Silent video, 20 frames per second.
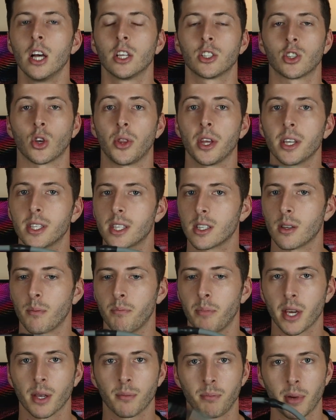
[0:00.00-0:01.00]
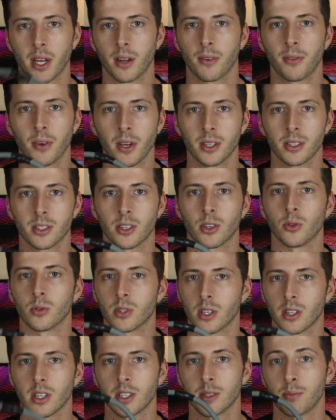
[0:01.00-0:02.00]
So this is a big benefit to
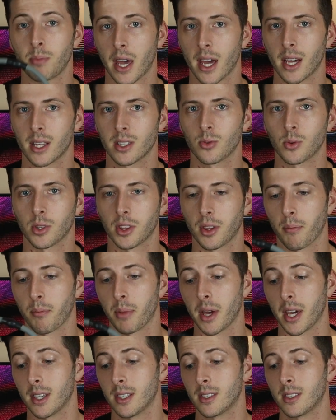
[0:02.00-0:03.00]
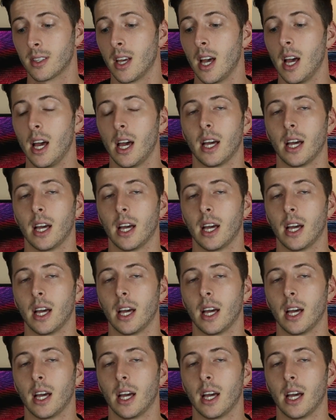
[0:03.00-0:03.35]
using these bands with the base.